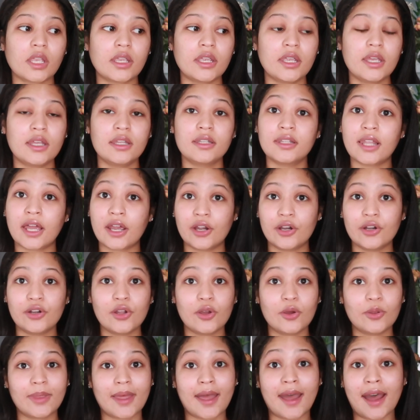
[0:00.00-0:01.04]
and let her
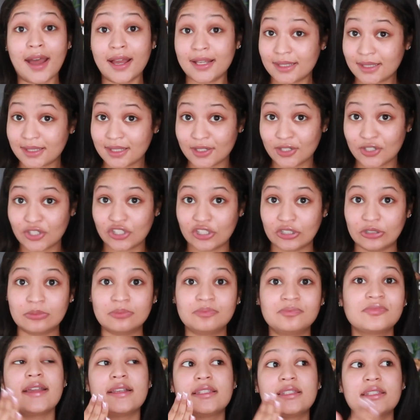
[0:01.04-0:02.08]
know that I sent
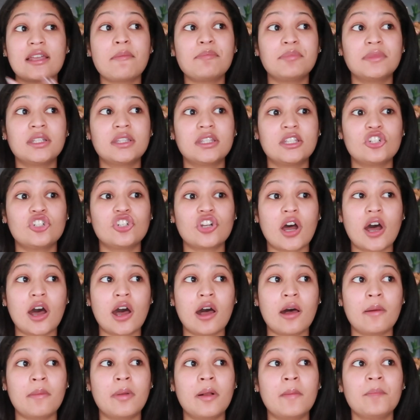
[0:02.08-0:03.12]
you. I accepted the
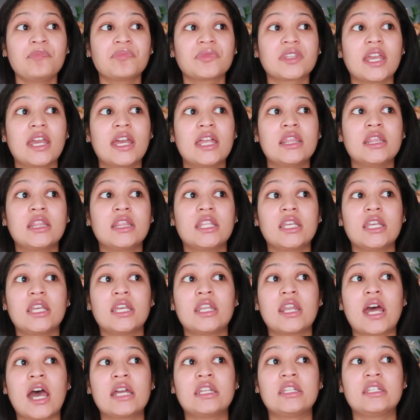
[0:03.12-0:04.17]
job and
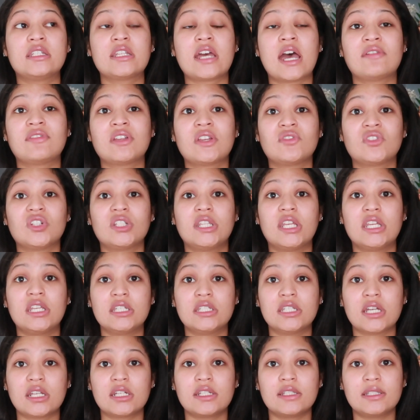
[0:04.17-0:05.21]
then I need to have everything
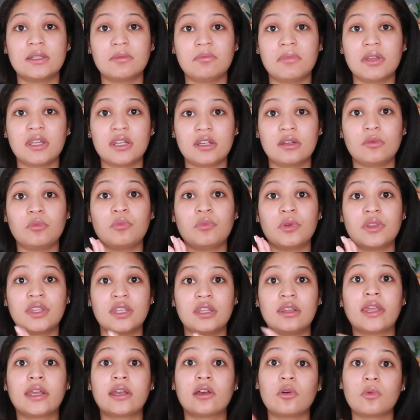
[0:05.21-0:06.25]
done and submitted
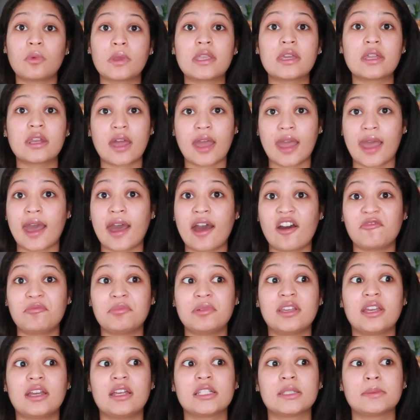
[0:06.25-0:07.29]
within like a week and a half
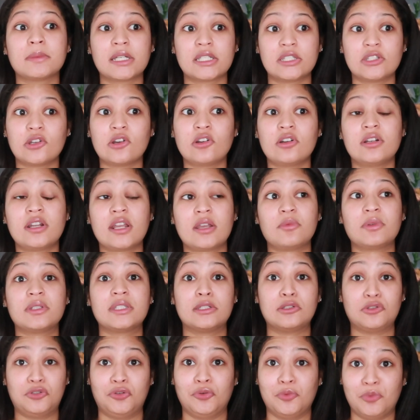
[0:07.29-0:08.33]
because my start date was
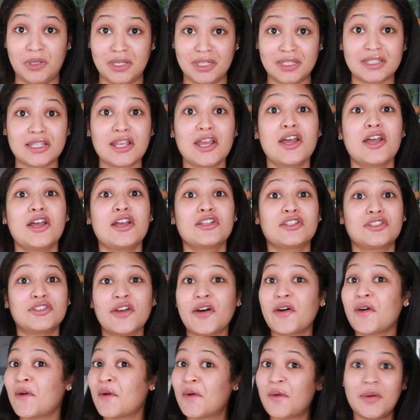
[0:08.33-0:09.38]
in two weeks.
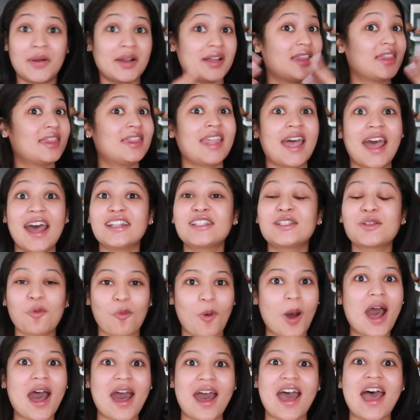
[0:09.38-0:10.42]
So that's
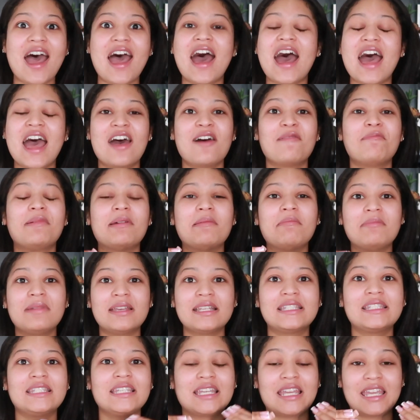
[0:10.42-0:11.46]
why I have been
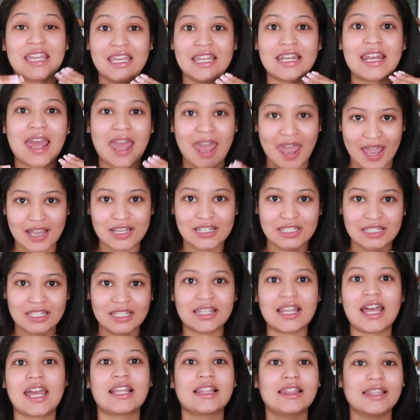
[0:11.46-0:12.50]
missing in action.
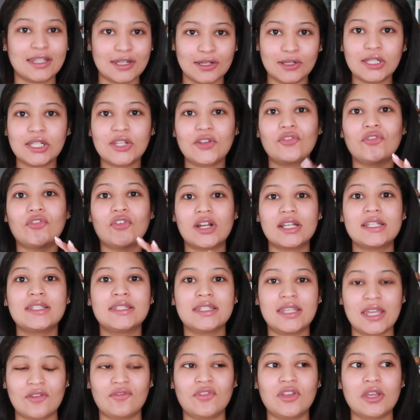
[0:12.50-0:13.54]
Like literally
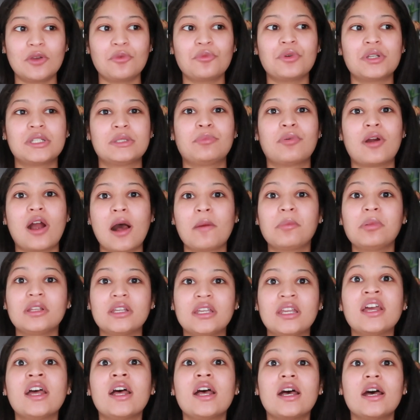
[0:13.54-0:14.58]
Friendsgiving was
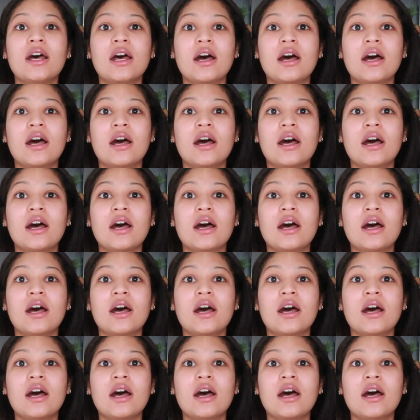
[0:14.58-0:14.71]
probably